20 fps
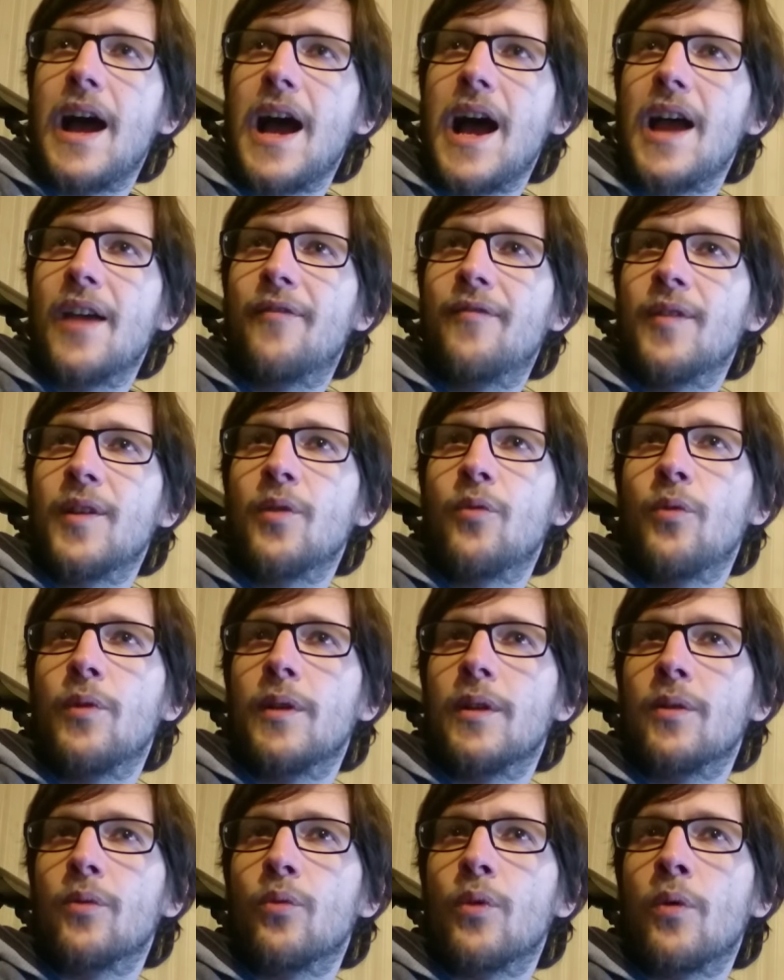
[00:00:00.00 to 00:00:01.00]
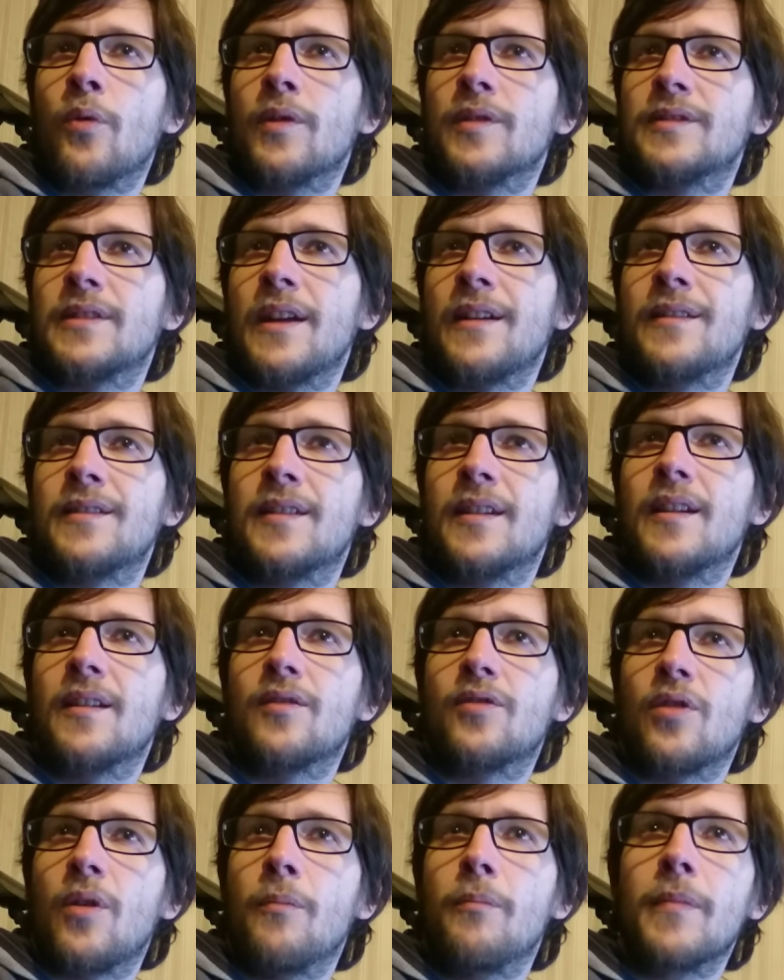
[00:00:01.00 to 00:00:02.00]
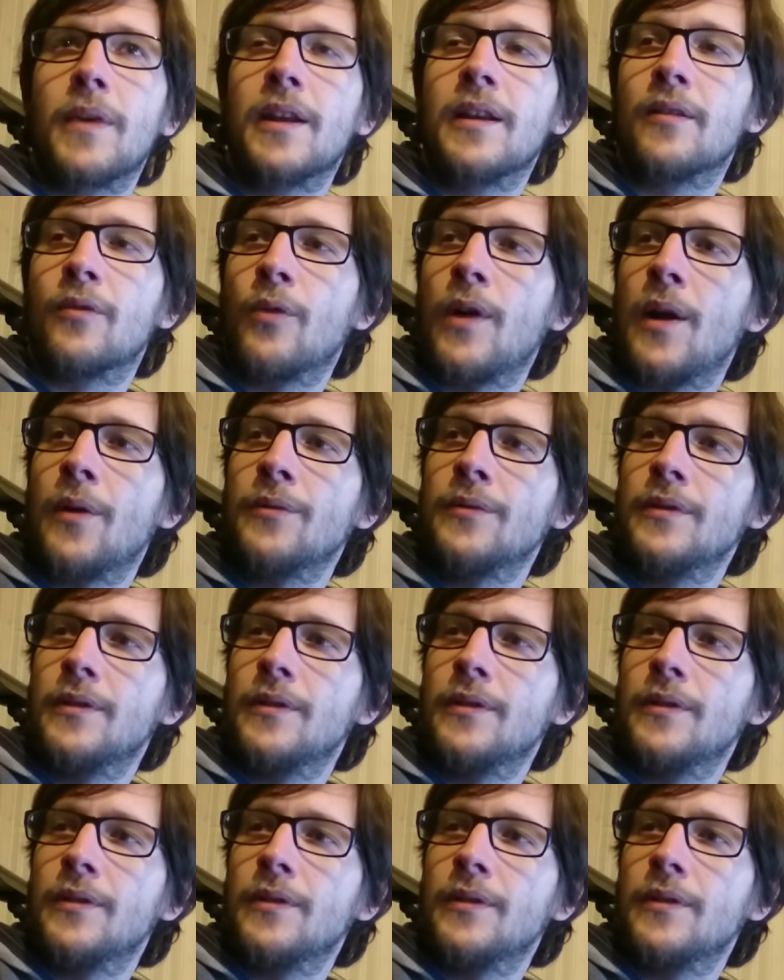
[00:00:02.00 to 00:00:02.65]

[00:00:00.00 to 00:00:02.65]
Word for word: uh, I think we, we will start seeing some